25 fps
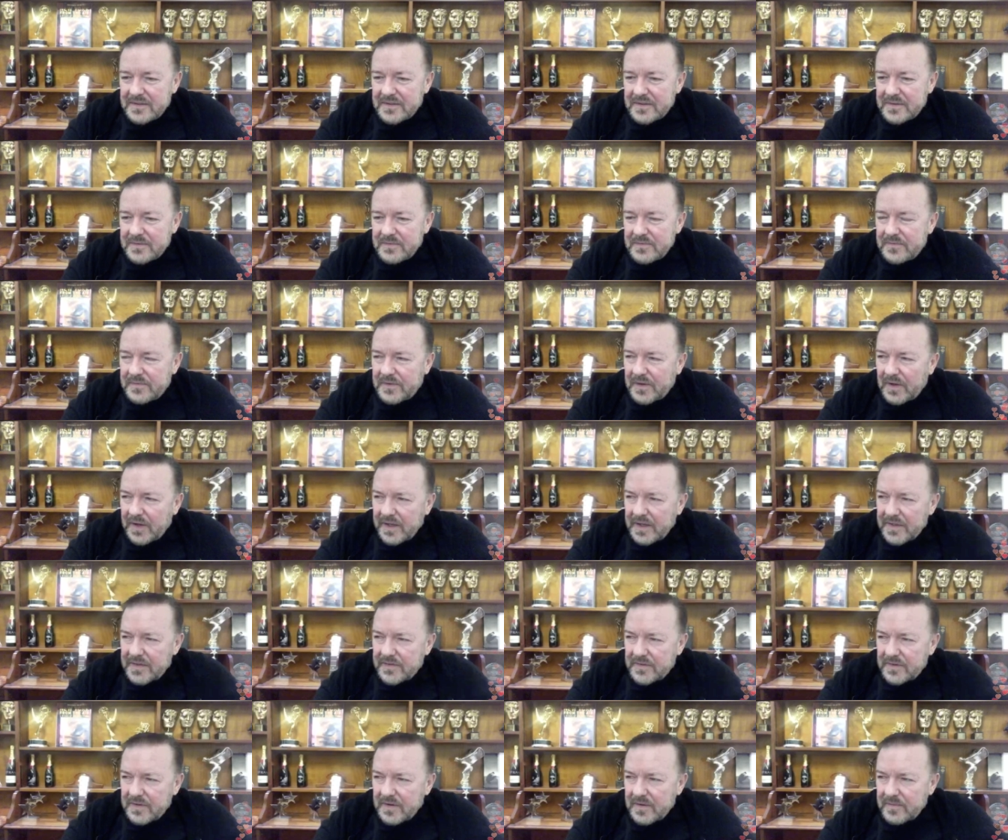Flying
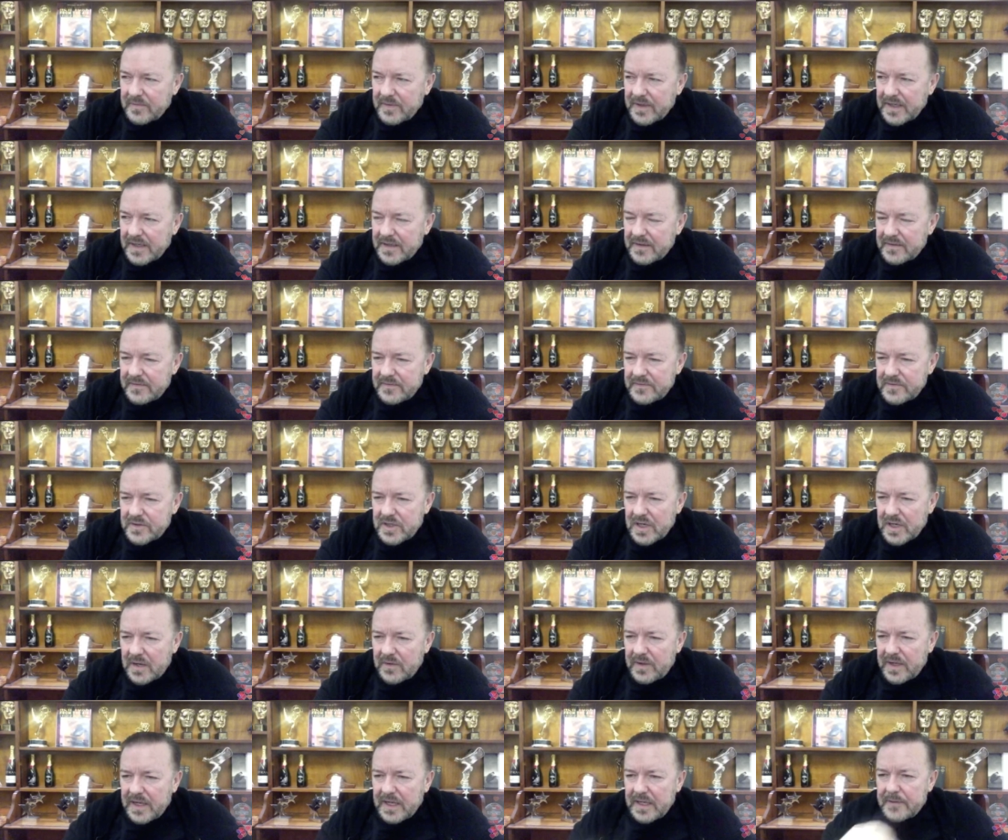through, aren't we?
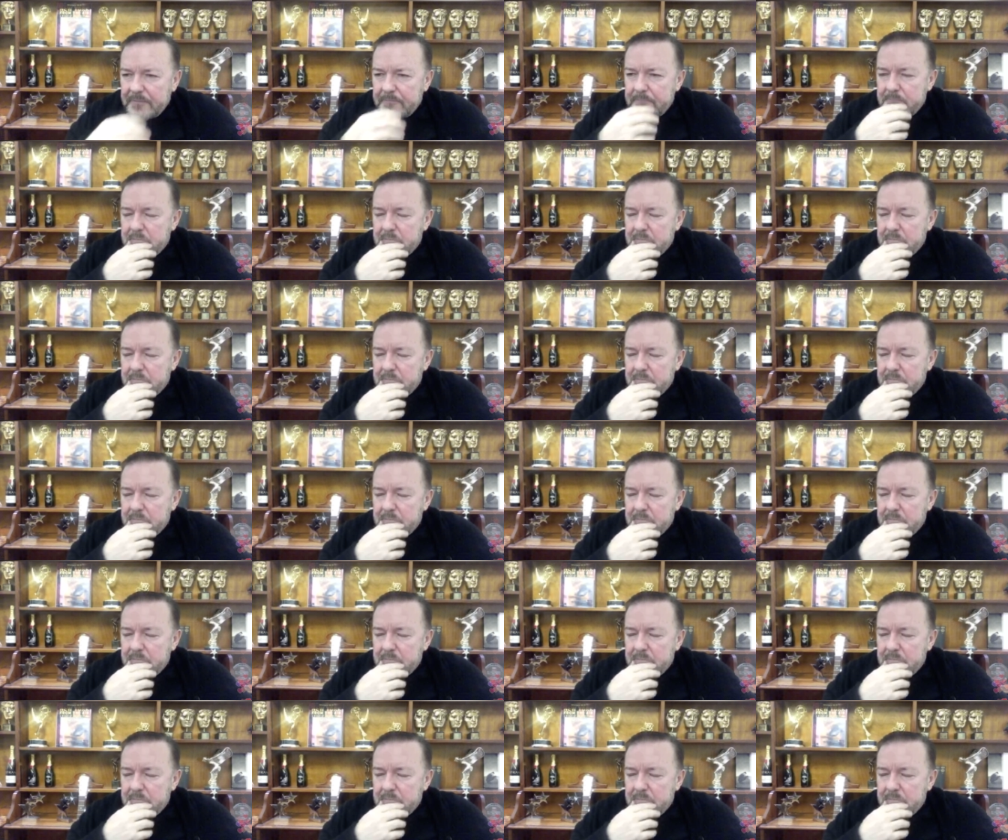Joey,